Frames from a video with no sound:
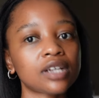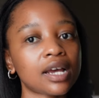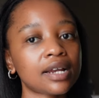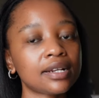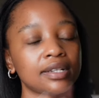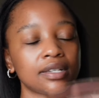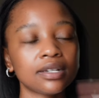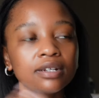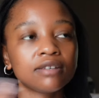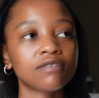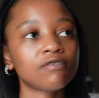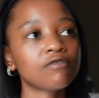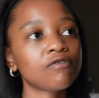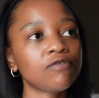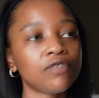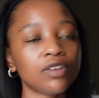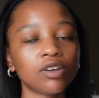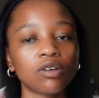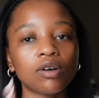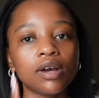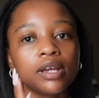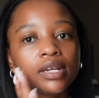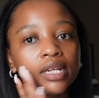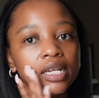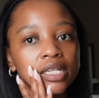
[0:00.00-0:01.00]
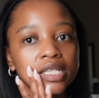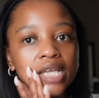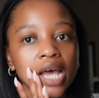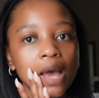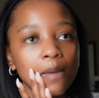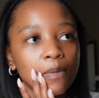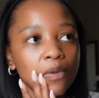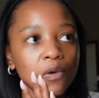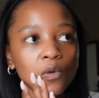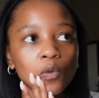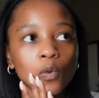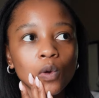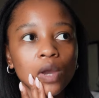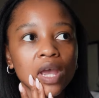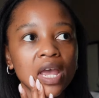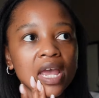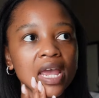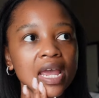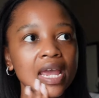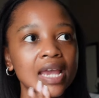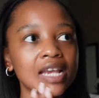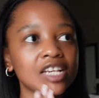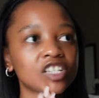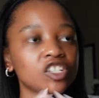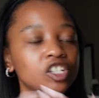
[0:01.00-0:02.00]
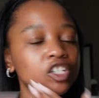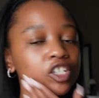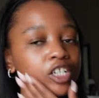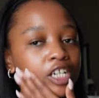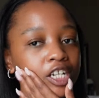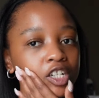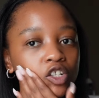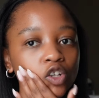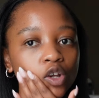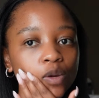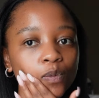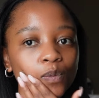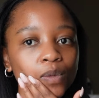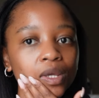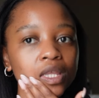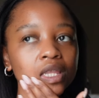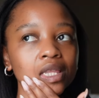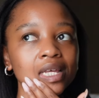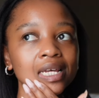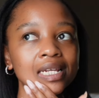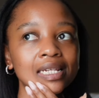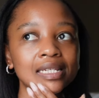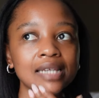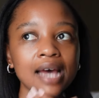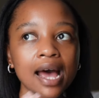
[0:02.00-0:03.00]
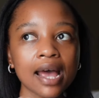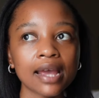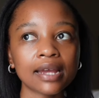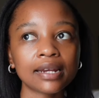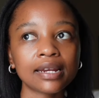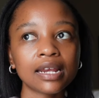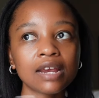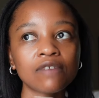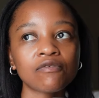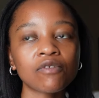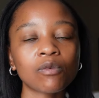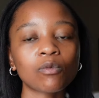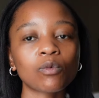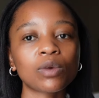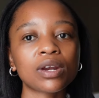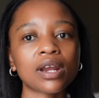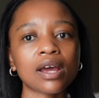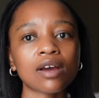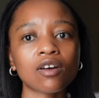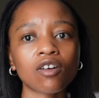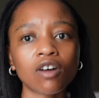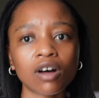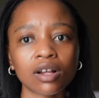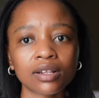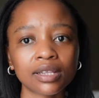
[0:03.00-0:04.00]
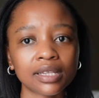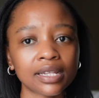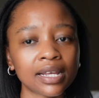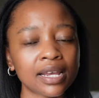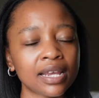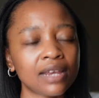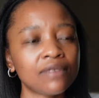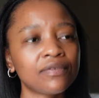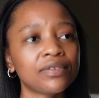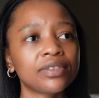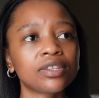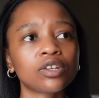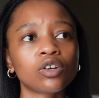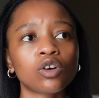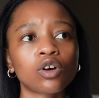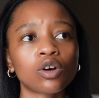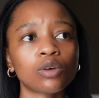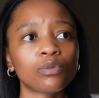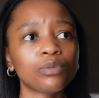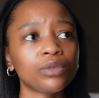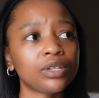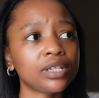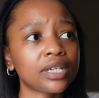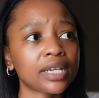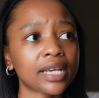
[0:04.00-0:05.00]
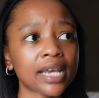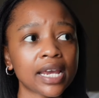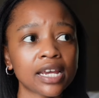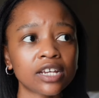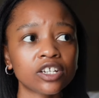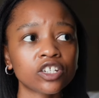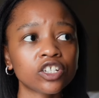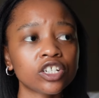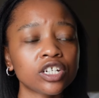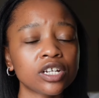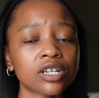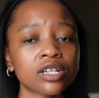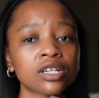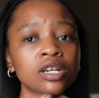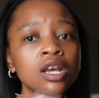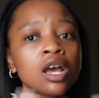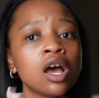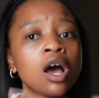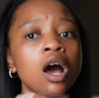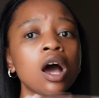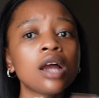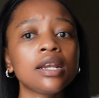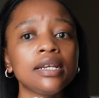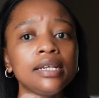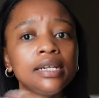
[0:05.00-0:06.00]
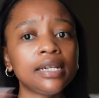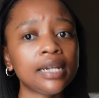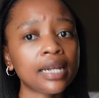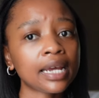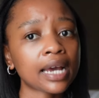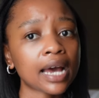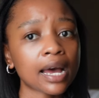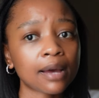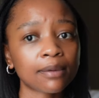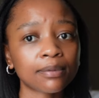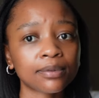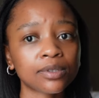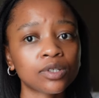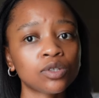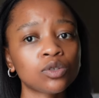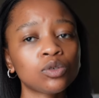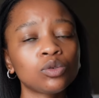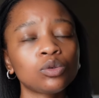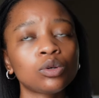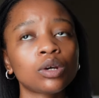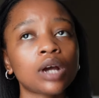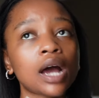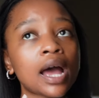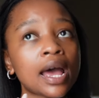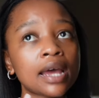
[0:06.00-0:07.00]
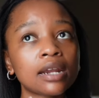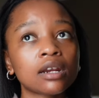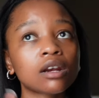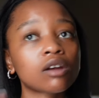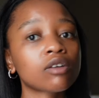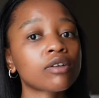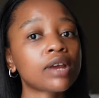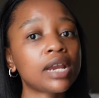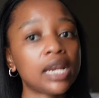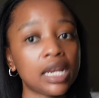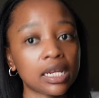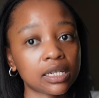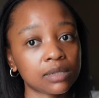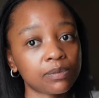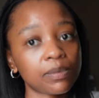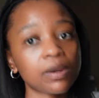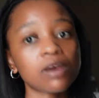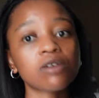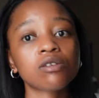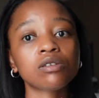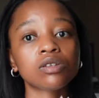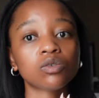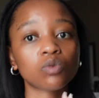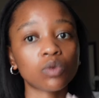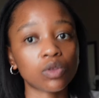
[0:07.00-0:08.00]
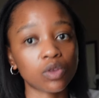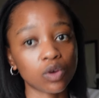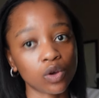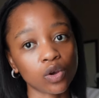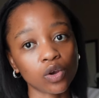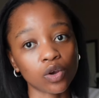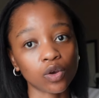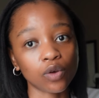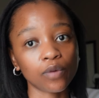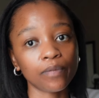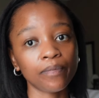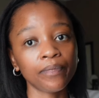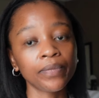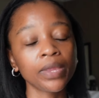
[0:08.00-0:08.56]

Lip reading: I didn't feel any type of way. She checked on me the entire day from when I got there, even the communication leading up to. I had a great experience with her.